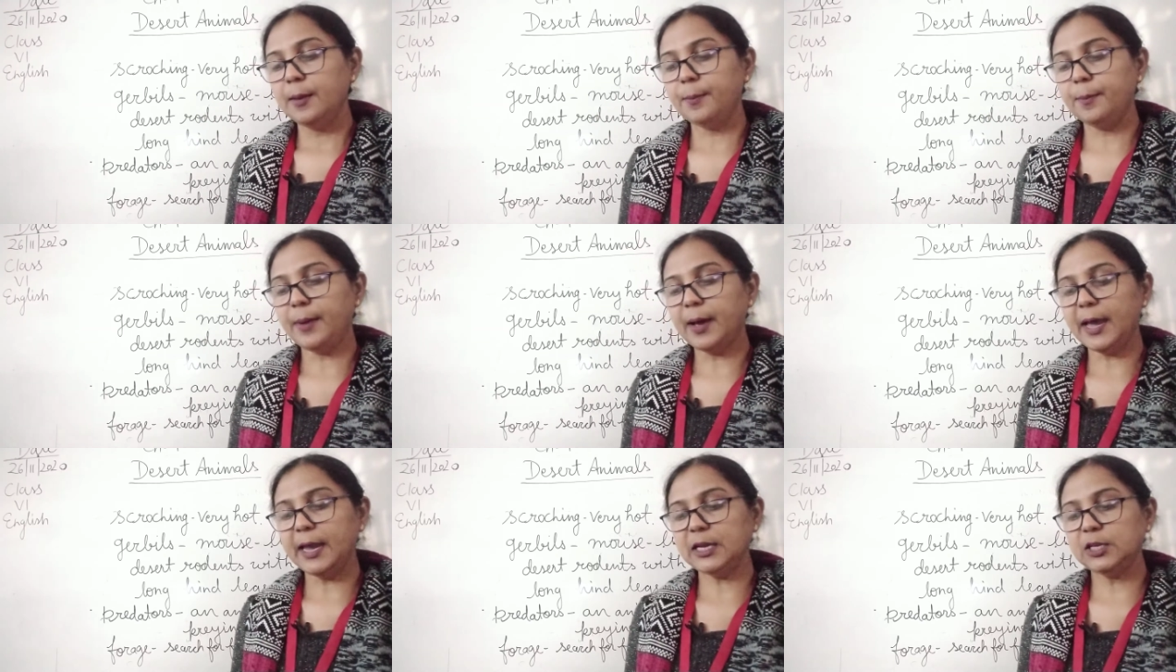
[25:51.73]

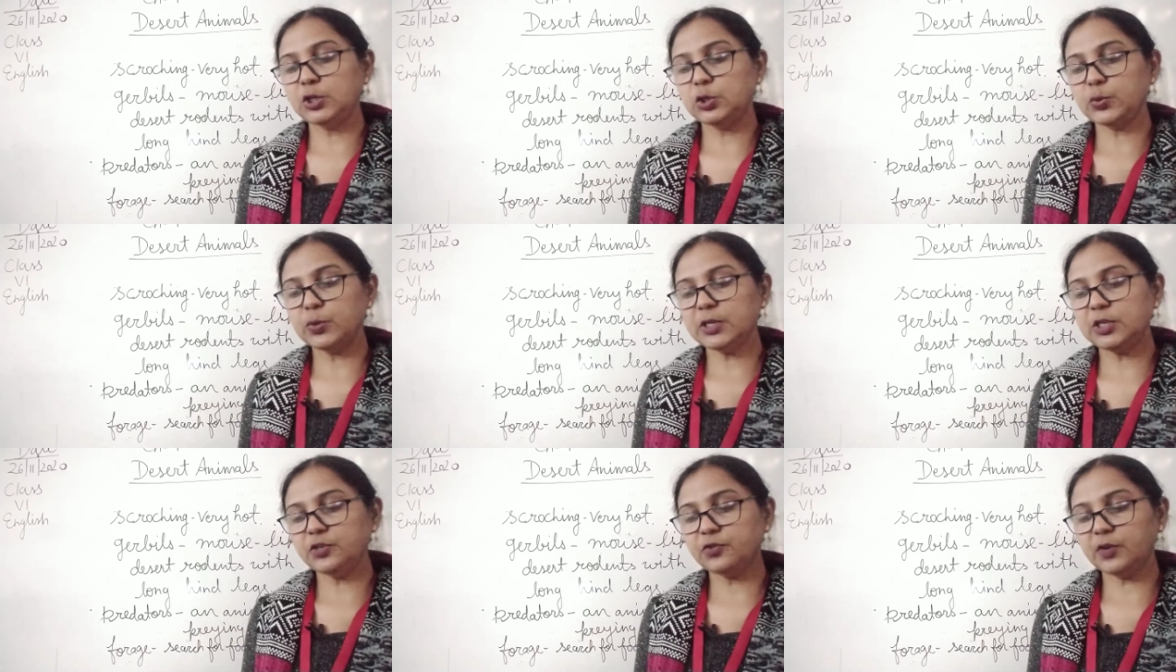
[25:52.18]
by
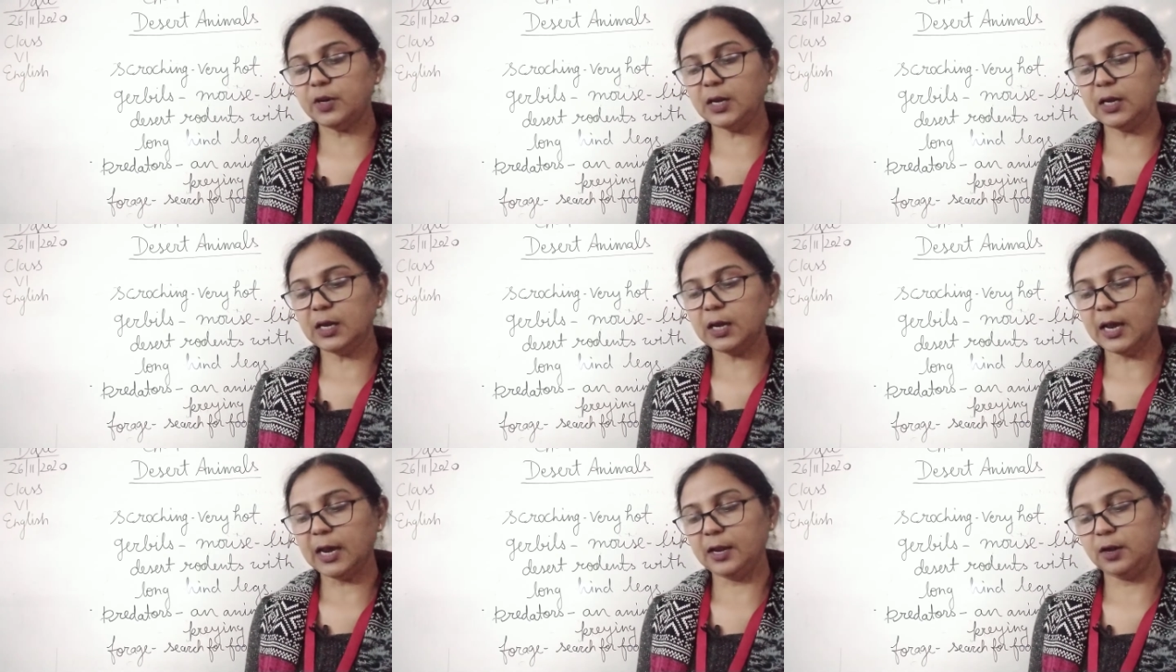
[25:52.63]

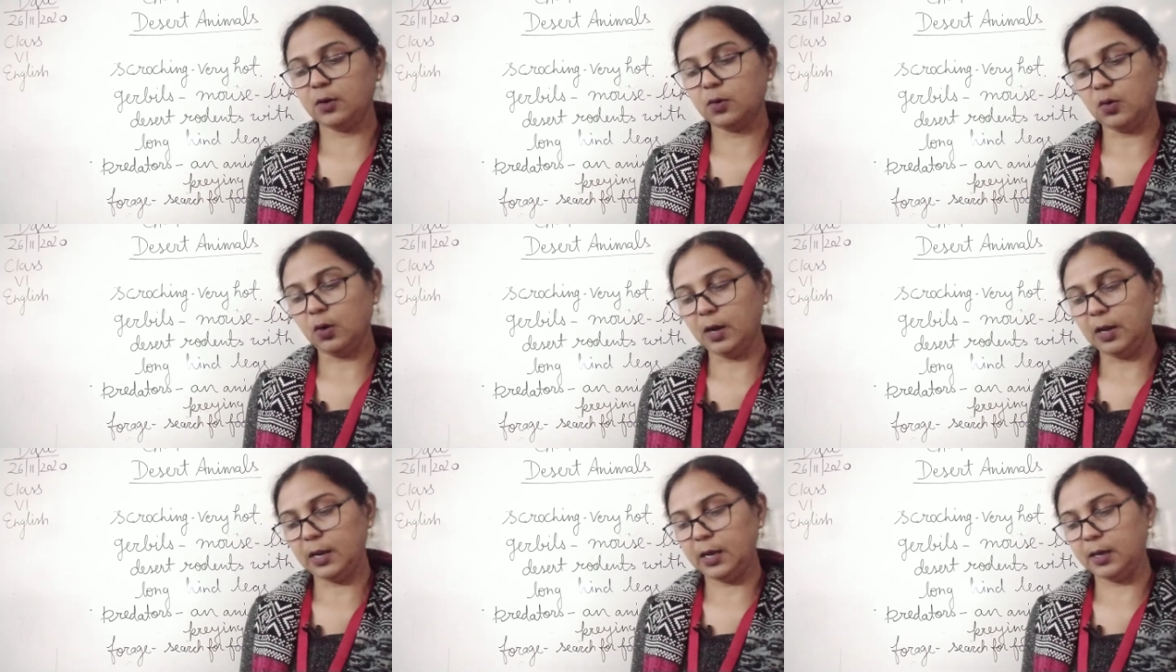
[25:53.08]
twittering and
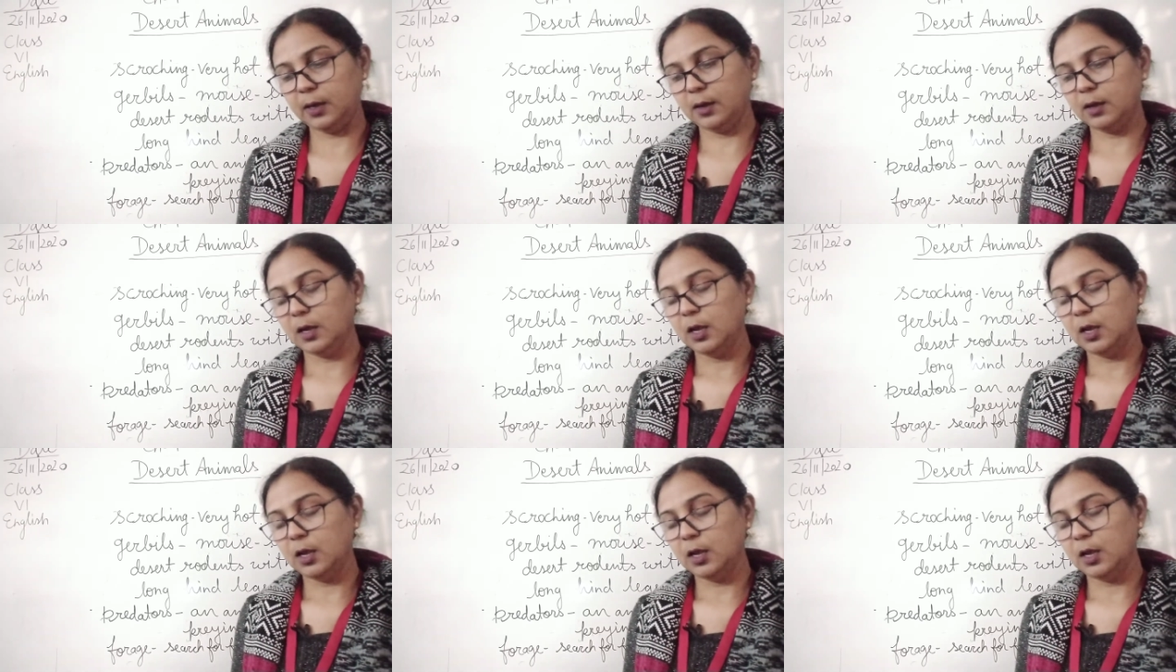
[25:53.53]
calling.